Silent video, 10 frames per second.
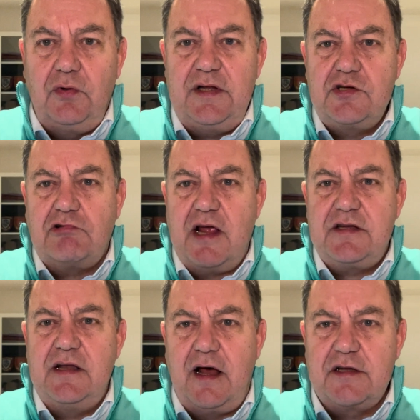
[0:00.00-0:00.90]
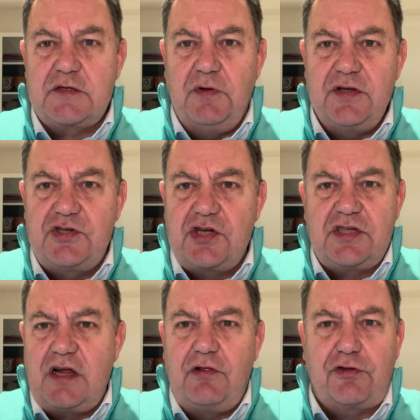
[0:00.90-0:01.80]
these great announcements just
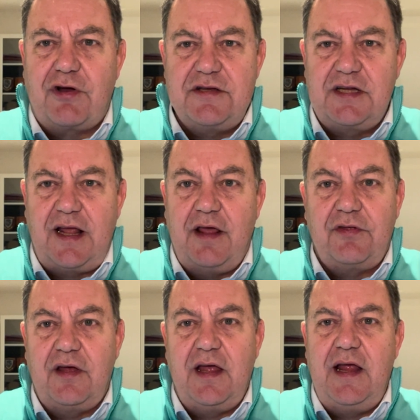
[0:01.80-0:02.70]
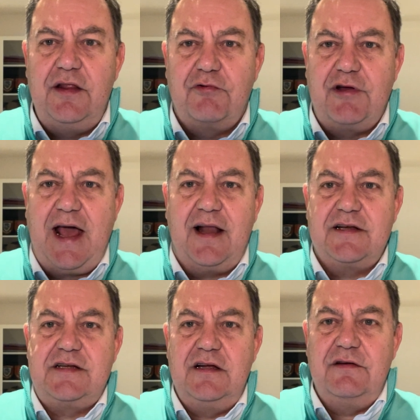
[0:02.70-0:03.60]
don't thread together in the
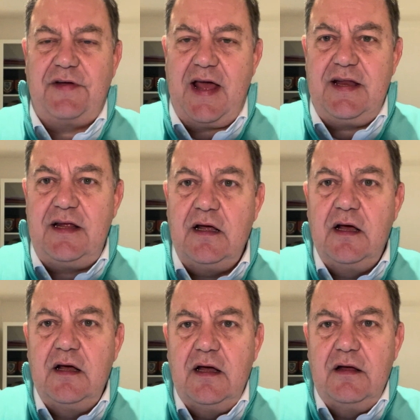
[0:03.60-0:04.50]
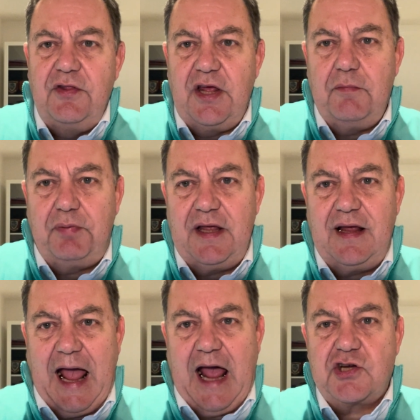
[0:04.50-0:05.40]
reality of anything being
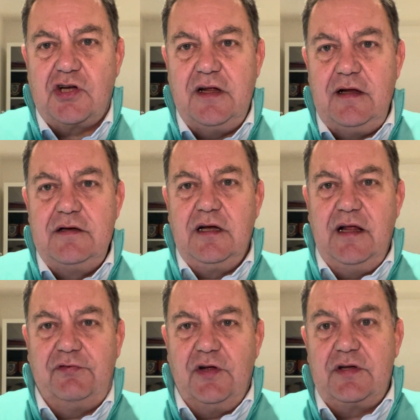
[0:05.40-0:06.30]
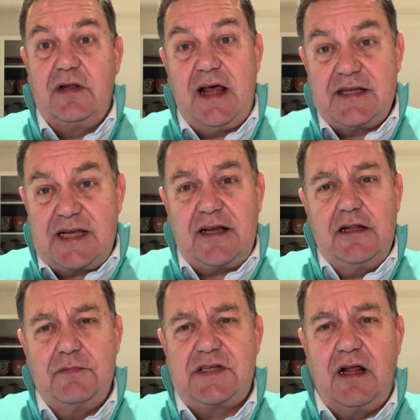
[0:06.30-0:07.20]
actually delivered. And they're setting
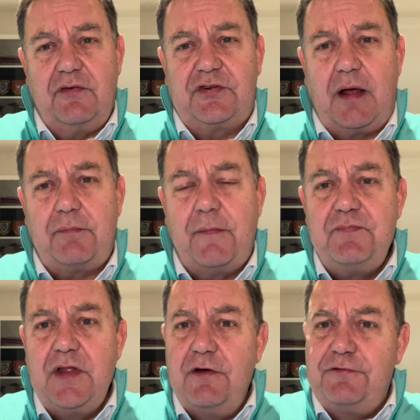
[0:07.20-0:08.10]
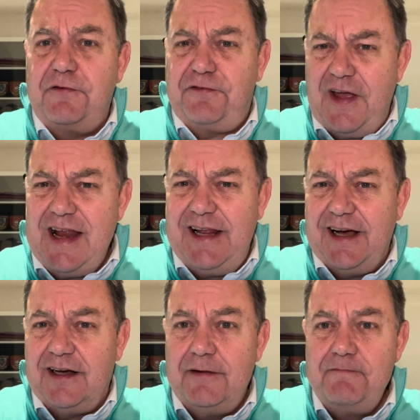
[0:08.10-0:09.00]
themselves up for failure.